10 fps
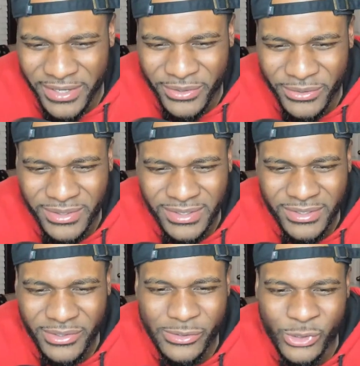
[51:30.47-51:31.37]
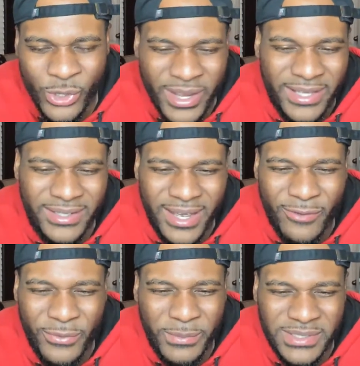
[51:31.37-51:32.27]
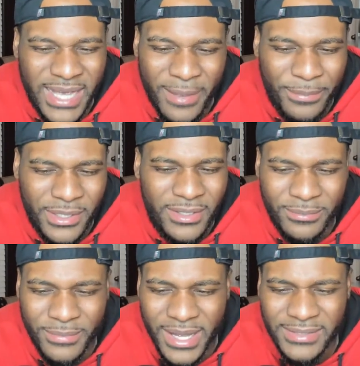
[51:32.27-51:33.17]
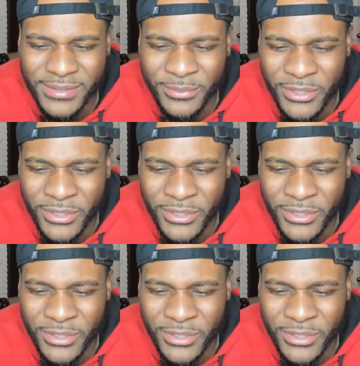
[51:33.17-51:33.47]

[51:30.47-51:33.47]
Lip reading: Hell, you don't trade down from a top pick in basketball.